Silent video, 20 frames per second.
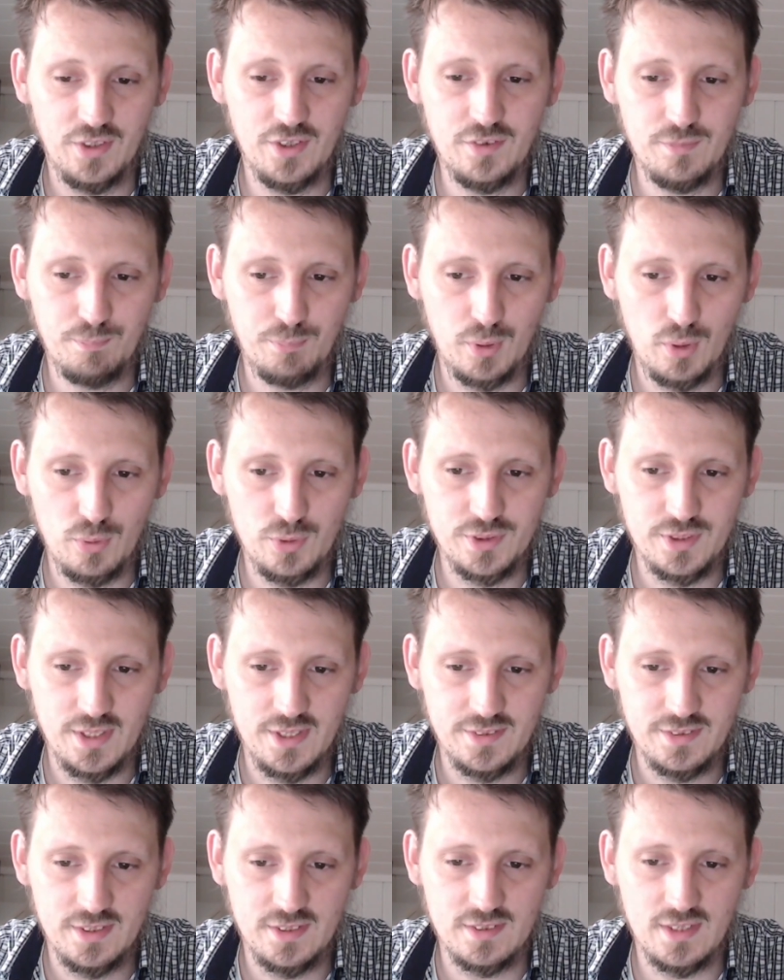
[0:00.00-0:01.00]

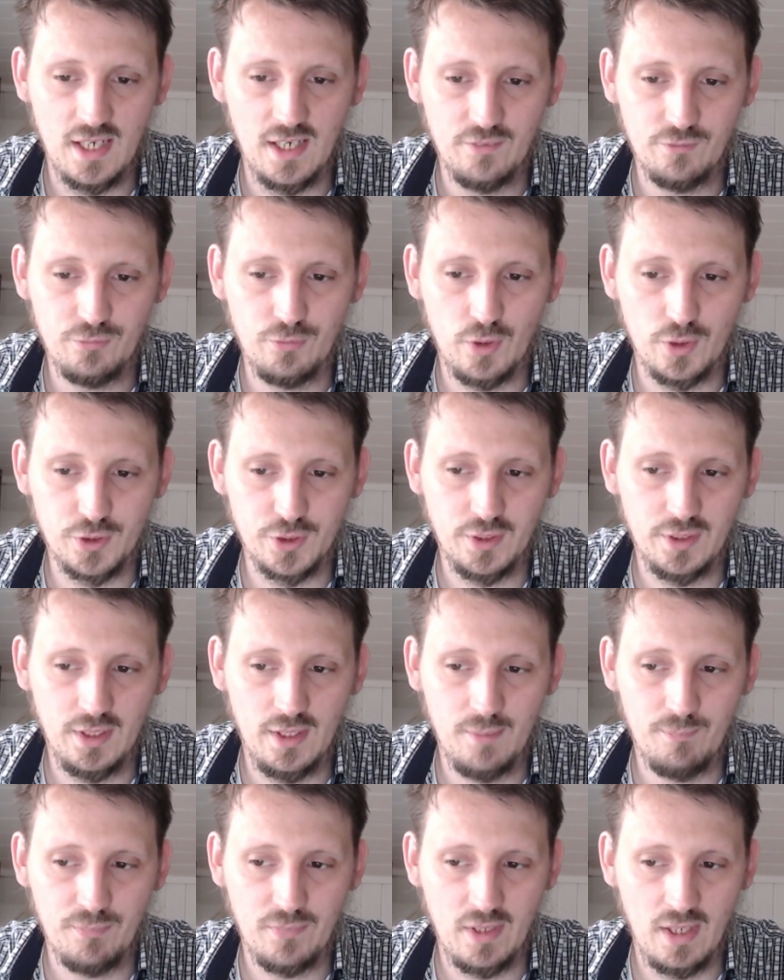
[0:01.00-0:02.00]
process is
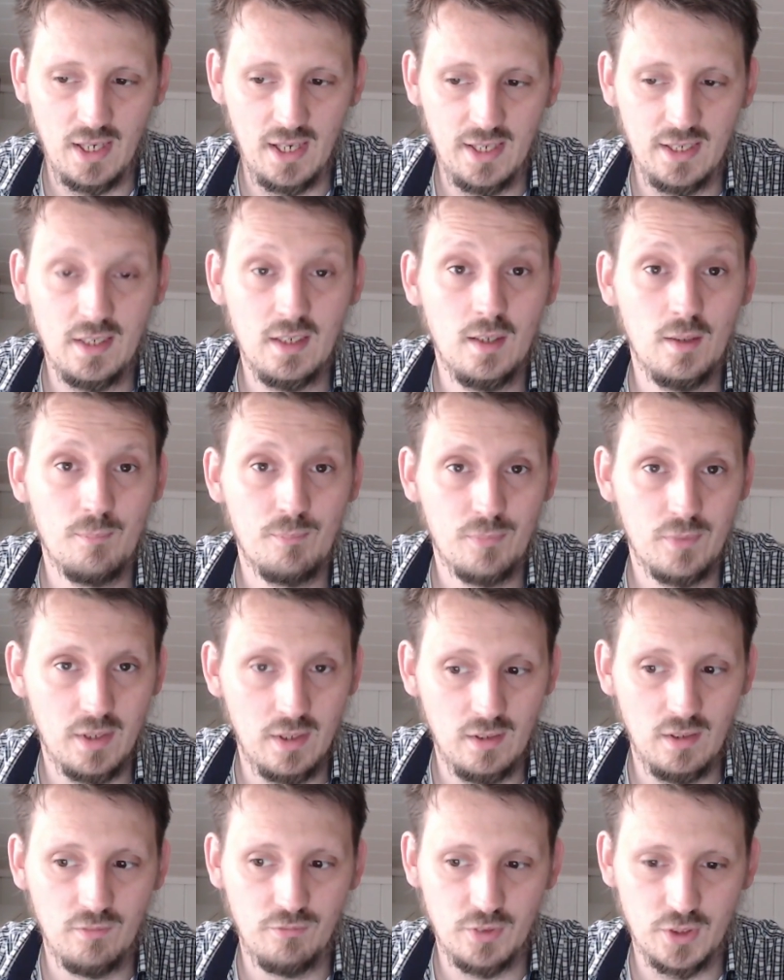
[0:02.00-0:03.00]
unfortunately highly
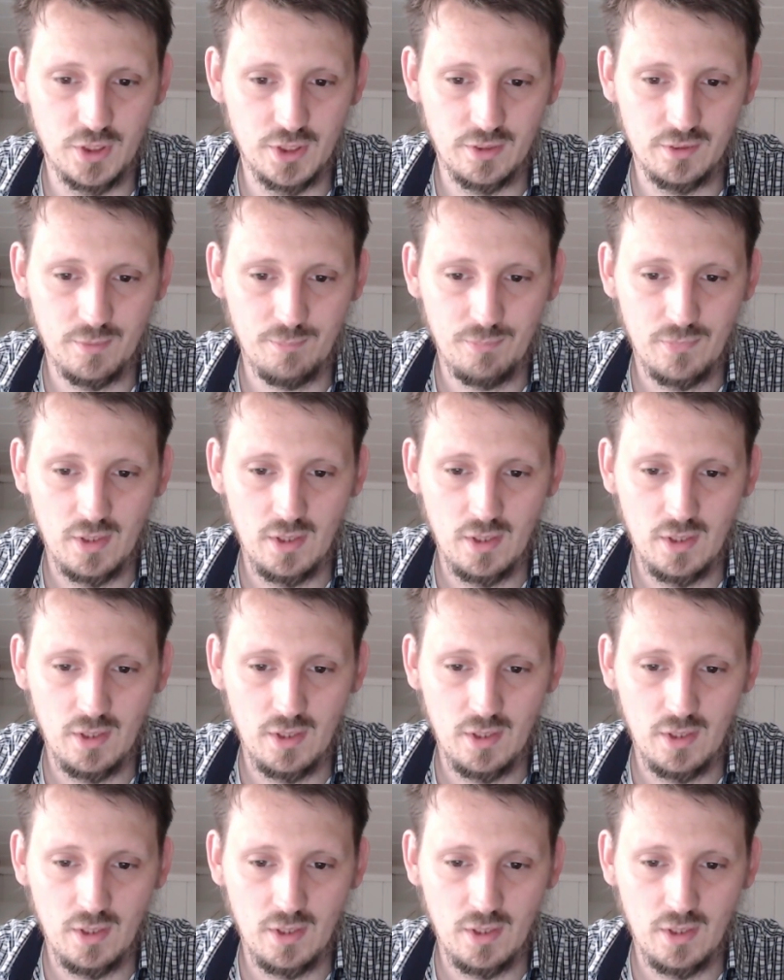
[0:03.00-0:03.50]
inefficient.